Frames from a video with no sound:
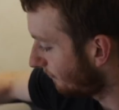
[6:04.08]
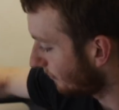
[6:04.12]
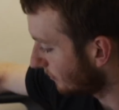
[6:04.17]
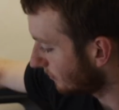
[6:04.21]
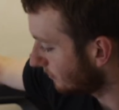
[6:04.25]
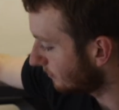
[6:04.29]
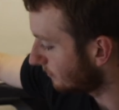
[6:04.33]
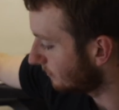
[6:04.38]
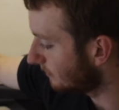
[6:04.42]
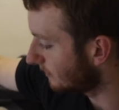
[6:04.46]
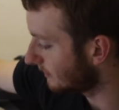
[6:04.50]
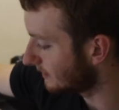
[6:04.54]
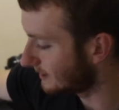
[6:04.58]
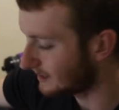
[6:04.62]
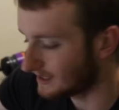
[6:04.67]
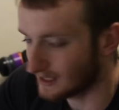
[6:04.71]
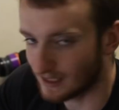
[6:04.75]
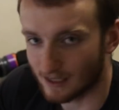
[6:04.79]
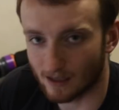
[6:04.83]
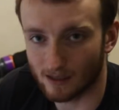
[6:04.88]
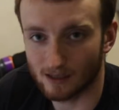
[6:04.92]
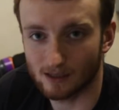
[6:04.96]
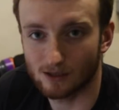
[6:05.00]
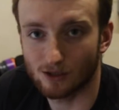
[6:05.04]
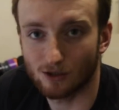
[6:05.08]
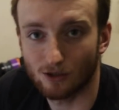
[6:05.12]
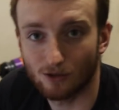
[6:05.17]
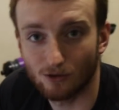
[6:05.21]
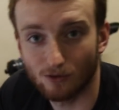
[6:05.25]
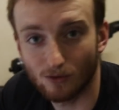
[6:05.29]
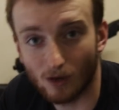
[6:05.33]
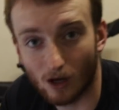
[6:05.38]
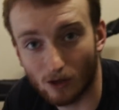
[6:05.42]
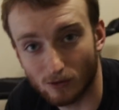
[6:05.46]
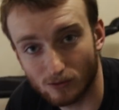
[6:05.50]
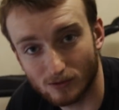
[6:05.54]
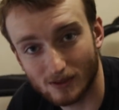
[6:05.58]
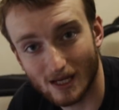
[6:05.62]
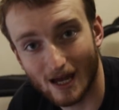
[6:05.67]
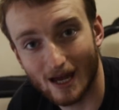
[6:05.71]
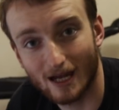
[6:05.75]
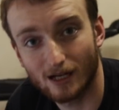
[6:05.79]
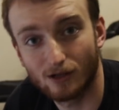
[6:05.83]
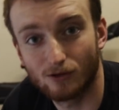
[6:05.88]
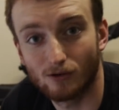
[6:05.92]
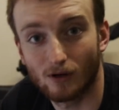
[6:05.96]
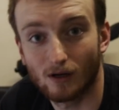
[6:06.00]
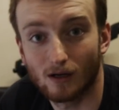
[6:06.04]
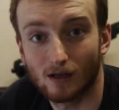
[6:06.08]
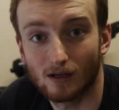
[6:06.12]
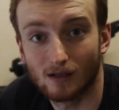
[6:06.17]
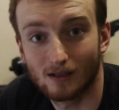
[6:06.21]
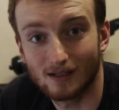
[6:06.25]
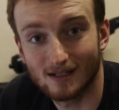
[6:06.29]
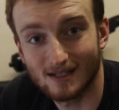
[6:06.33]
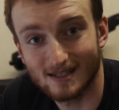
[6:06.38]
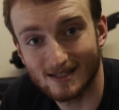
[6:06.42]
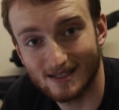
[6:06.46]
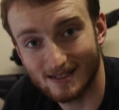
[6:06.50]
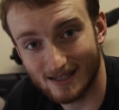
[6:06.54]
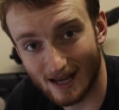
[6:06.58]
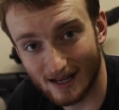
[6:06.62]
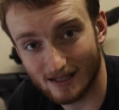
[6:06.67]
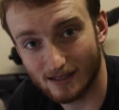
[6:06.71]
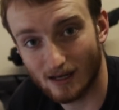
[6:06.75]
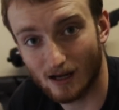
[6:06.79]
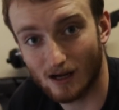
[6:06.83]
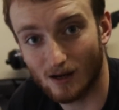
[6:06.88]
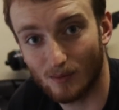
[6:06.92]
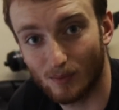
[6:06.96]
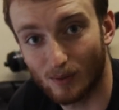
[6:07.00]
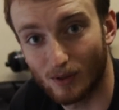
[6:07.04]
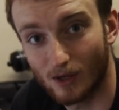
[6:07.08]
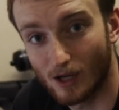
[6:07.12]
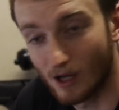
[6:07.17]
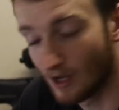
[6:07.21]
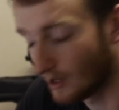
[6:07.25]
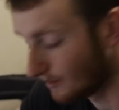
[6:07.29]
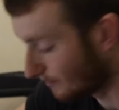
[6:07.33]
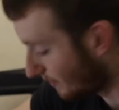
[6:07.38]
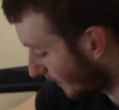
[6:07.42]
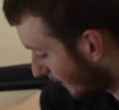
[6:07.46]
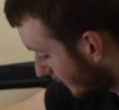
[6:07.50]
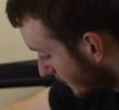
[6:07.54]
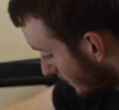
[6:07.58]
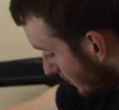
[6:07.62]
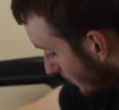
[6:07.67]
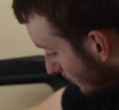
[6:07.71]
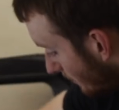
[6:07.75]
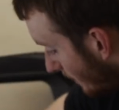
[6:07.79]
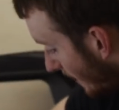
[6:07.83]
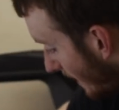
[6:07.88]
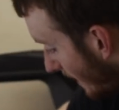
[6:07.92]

full Di2 Ultegra setup, but I do